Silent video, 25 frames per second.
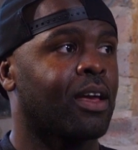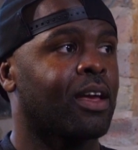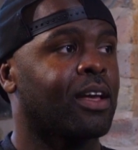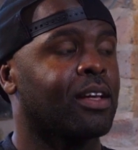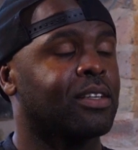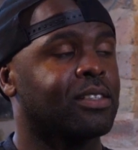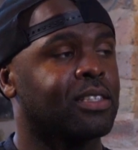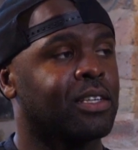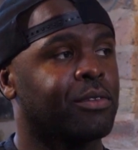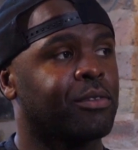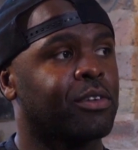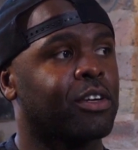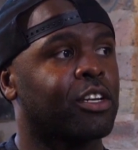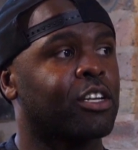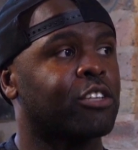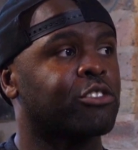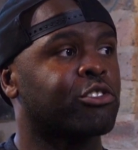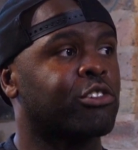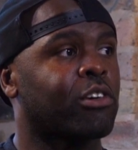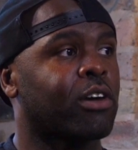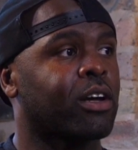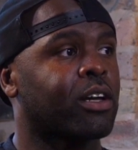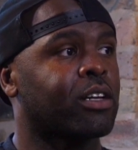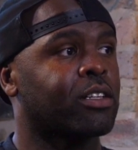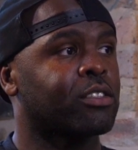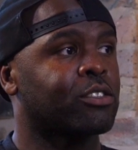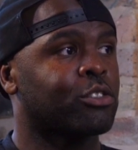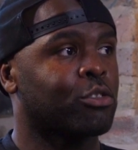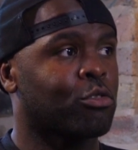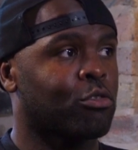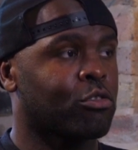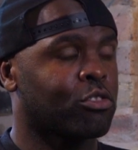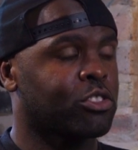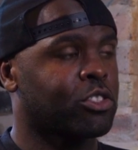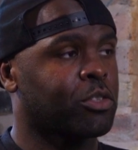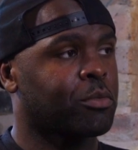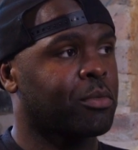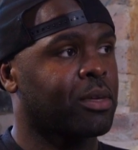He's either going to try and
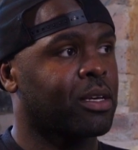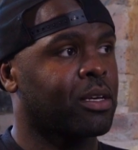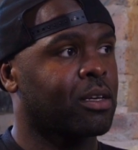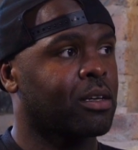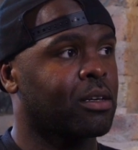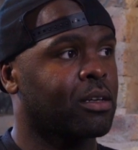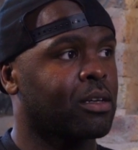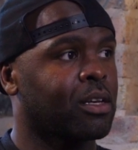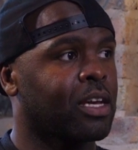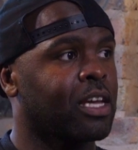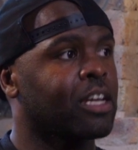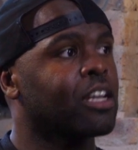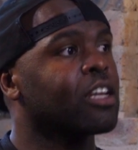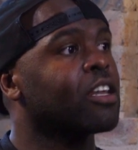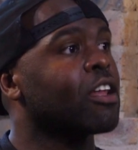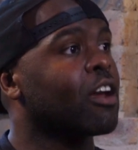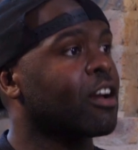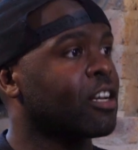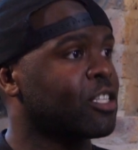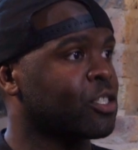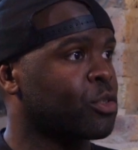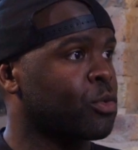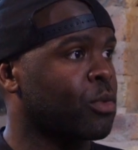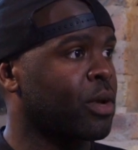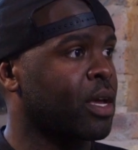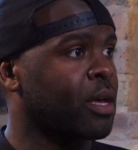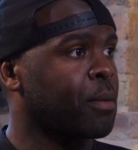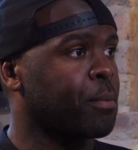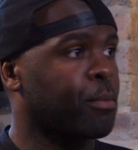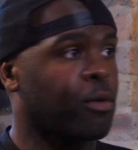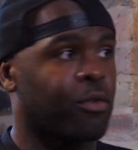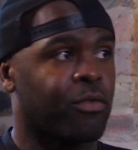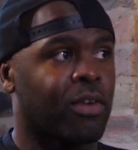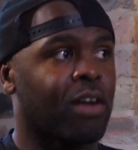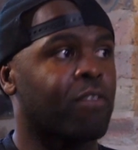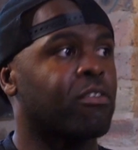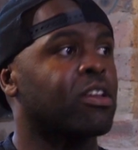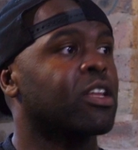talk to me in a nice way,
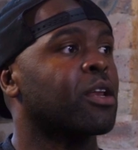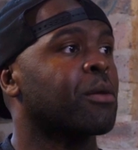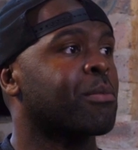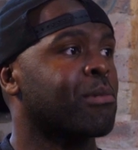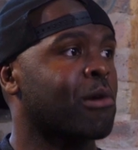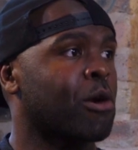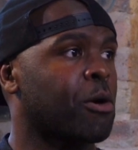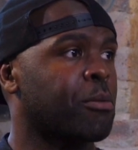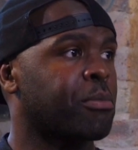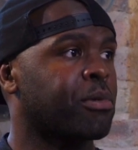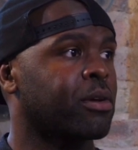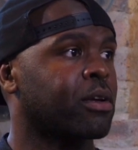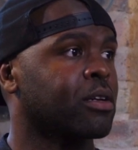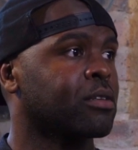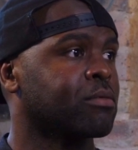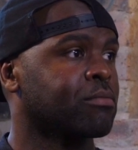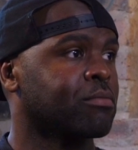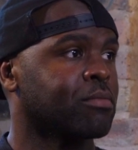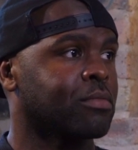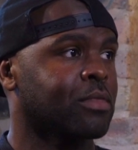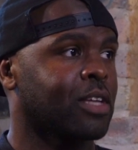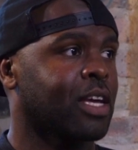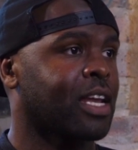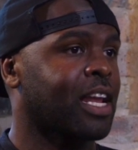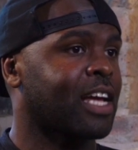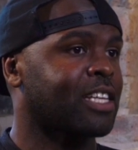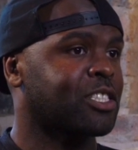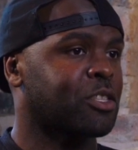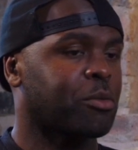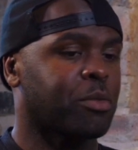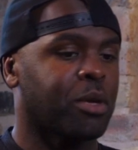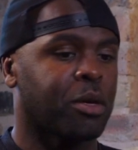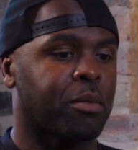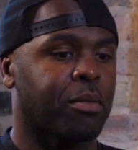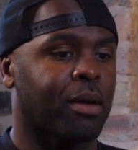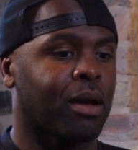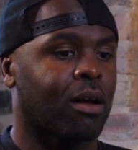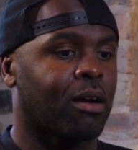but very inappropriate, and ask
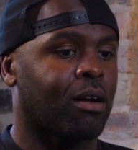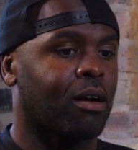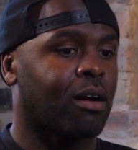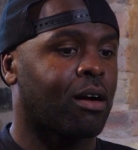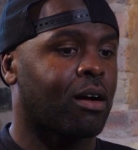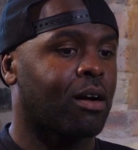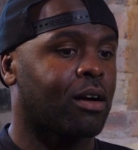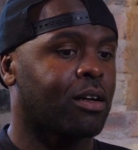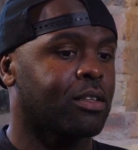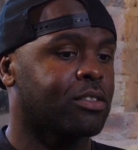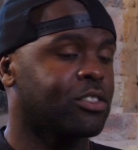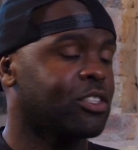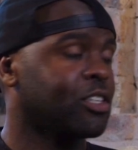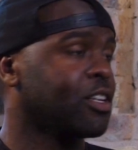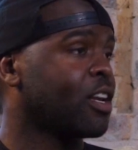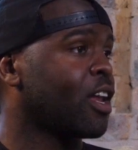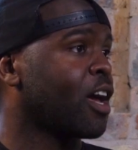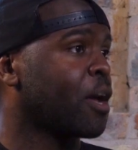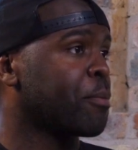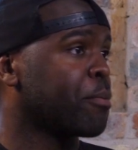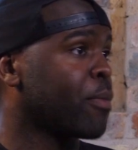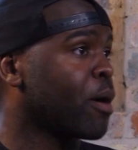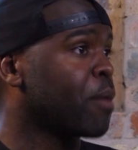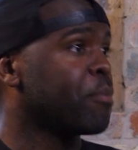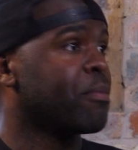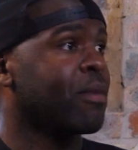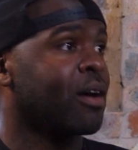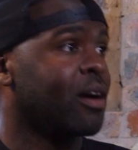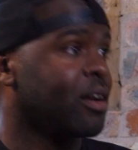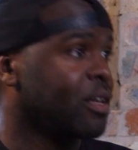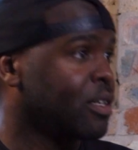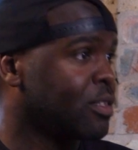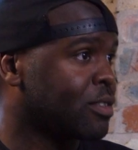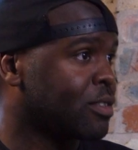me about, do you like Bob Marley